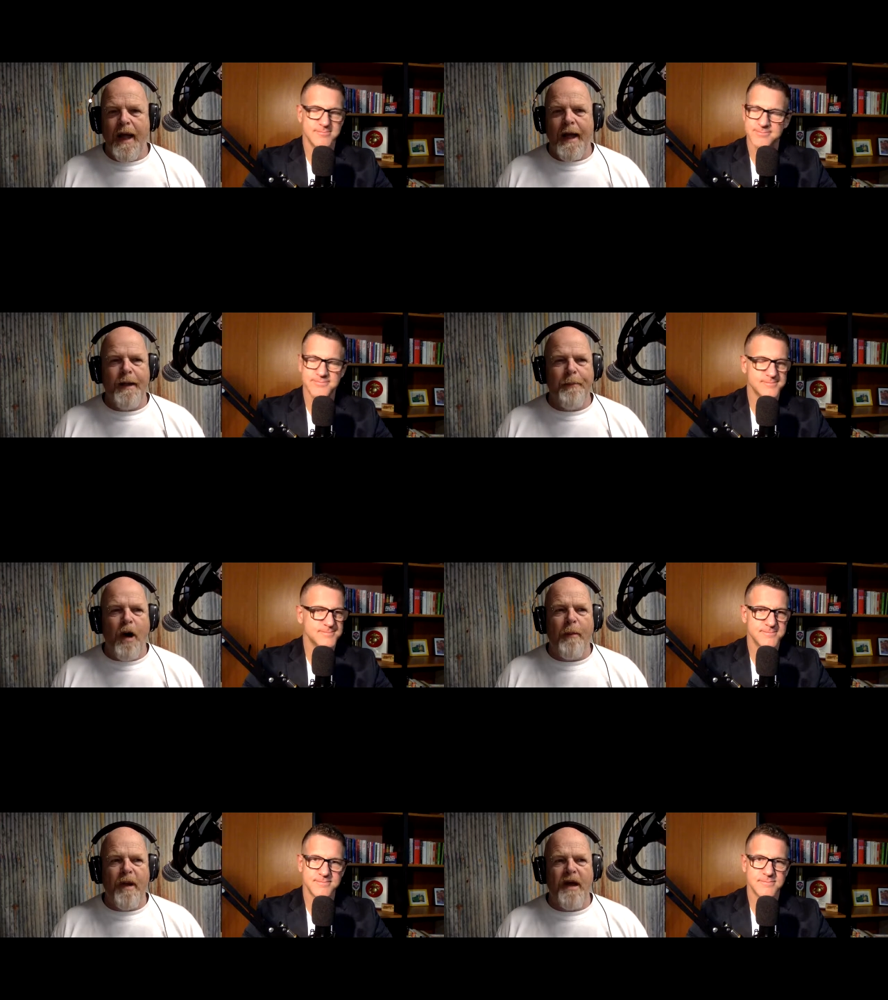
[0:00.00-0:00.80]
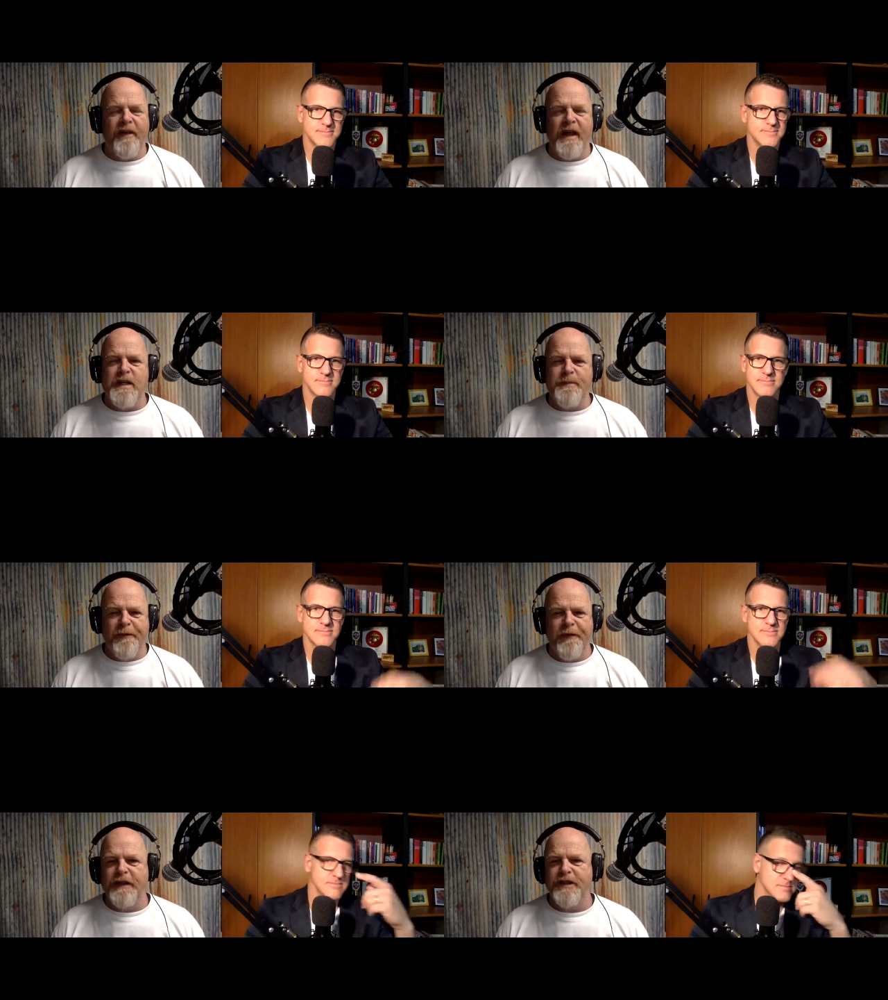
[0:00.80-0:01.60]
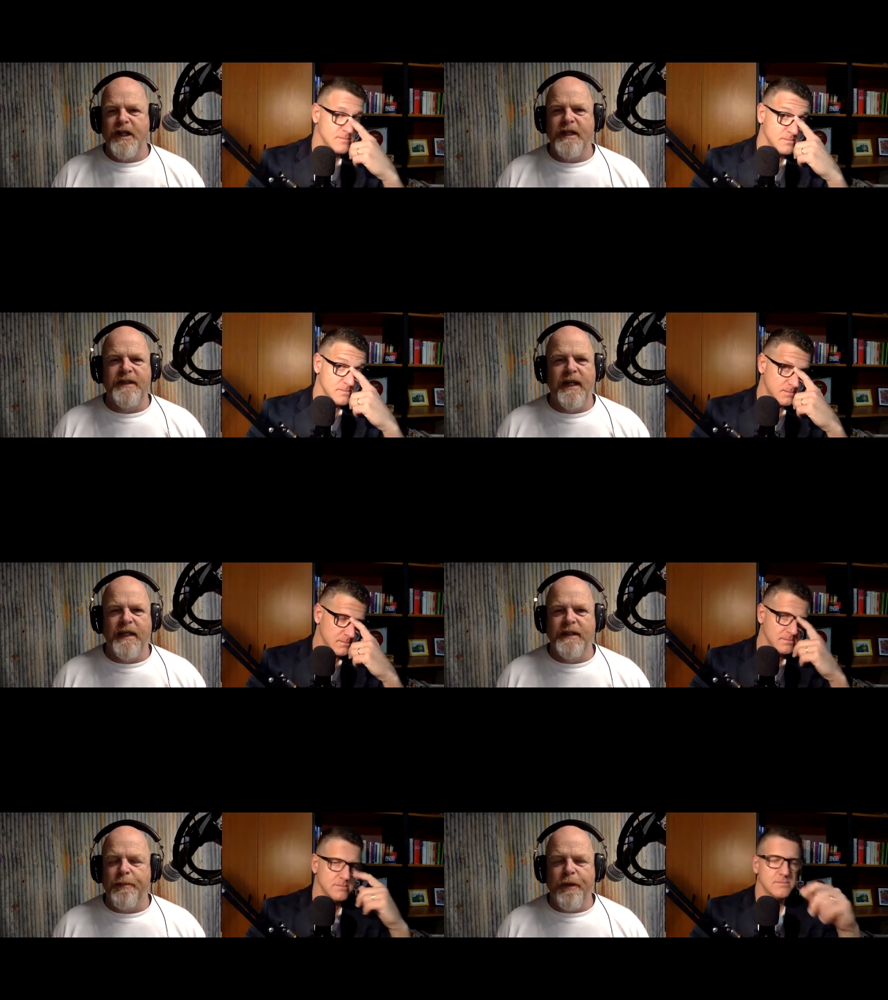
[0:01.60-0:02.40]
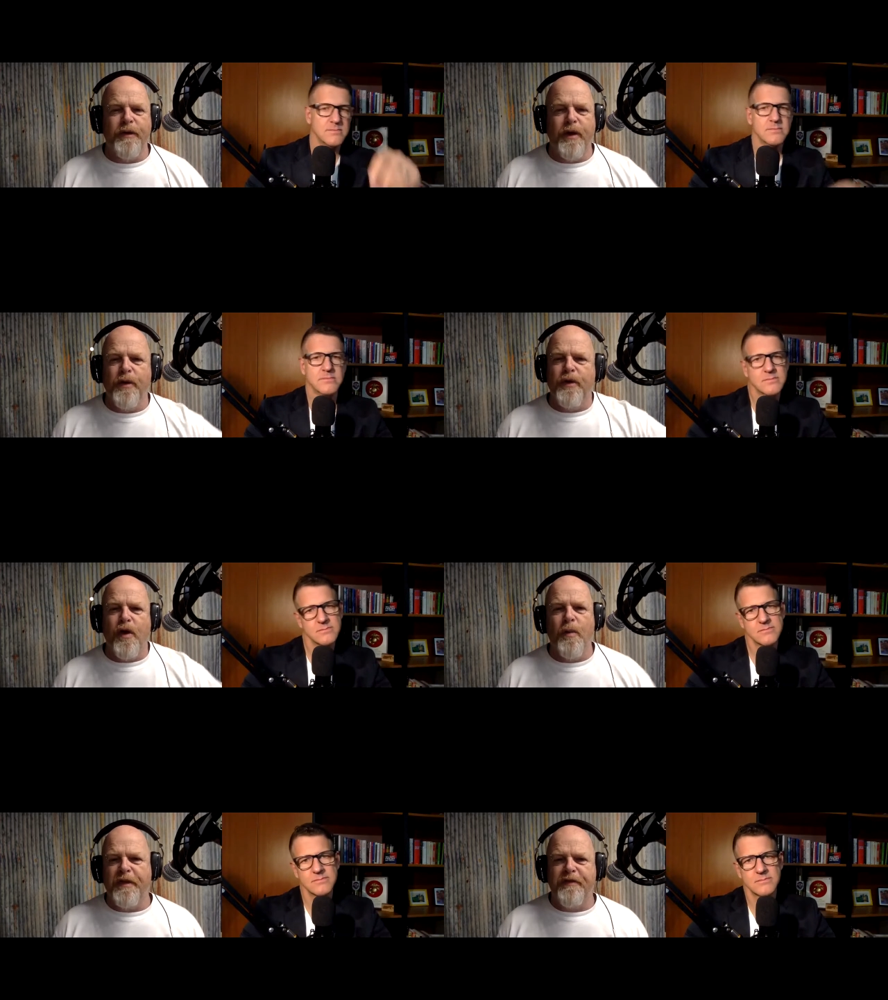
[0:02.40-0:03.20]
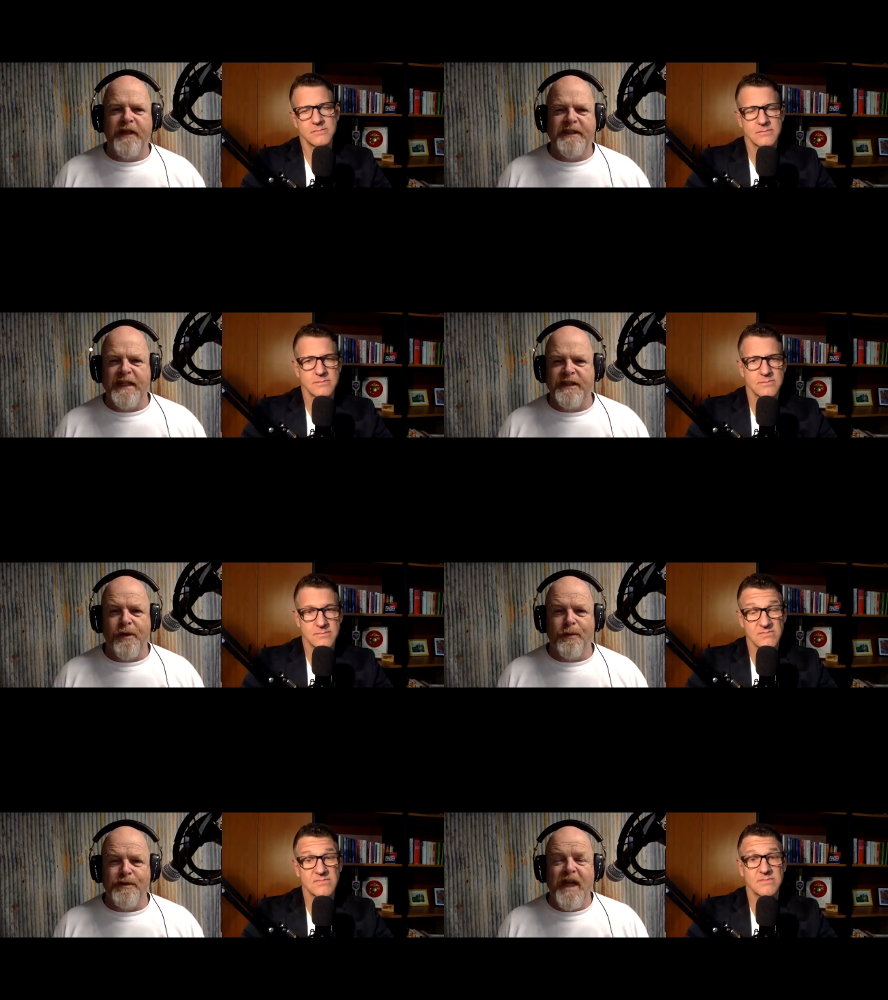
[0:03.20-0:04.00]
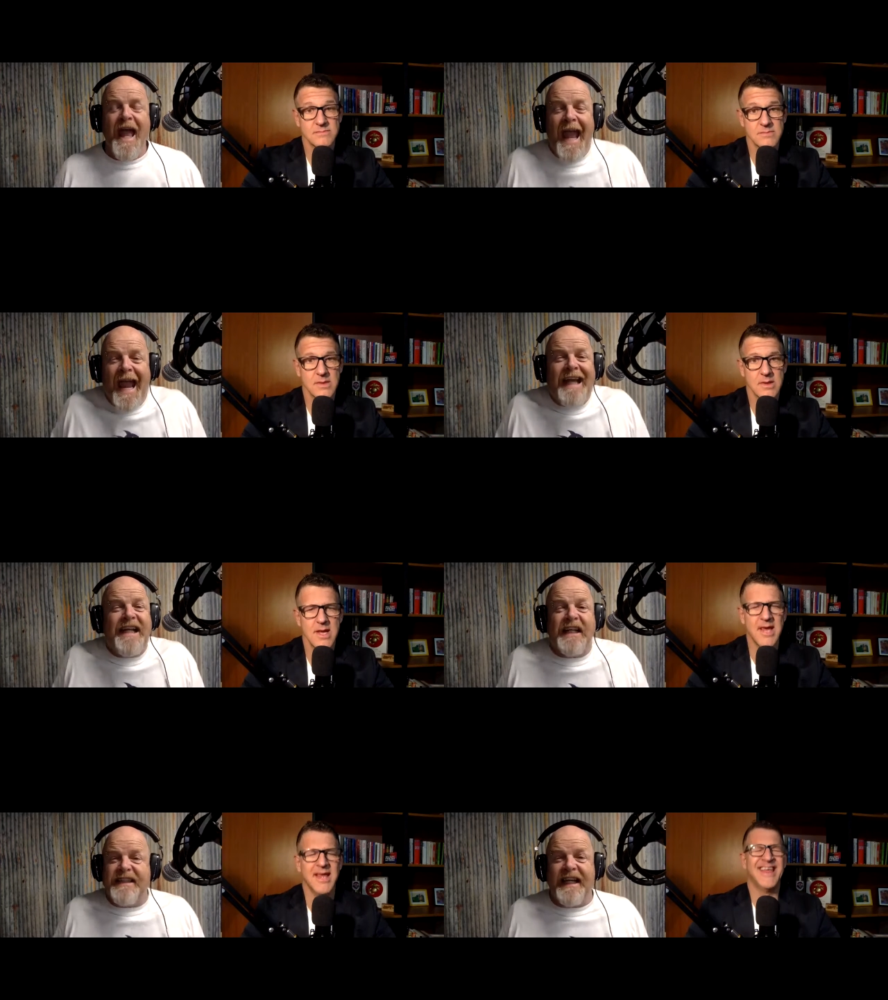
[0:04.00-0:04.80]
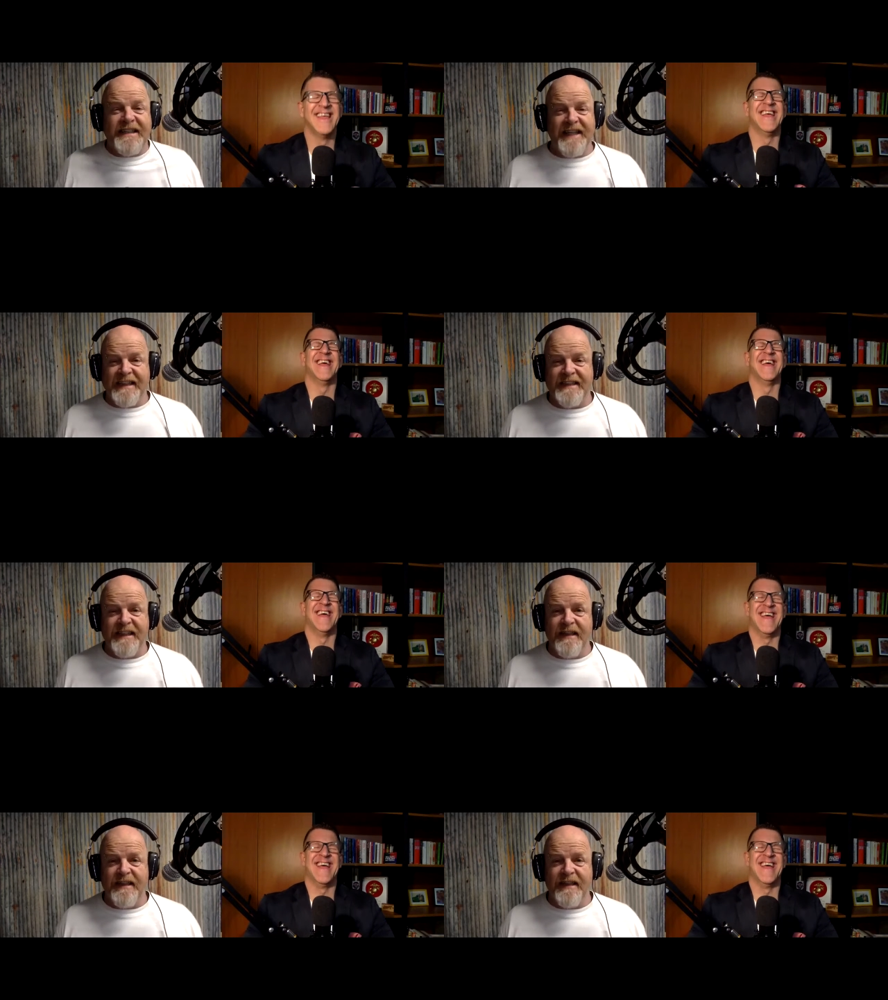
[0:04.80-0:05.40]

Speaker 1: And the bottom line of it is perfection is a, is a blue unicorn with three testicles. It doesn't exist.